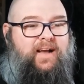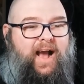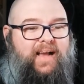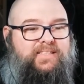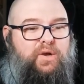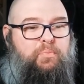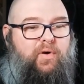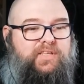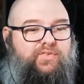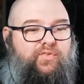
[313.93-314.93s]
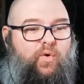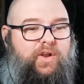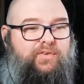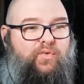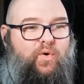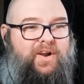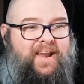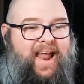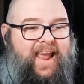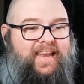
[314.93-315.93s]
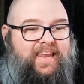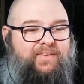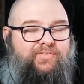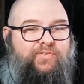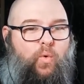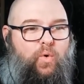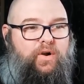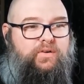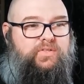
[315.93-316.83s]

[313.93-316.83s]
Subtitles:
high sale price $44.94.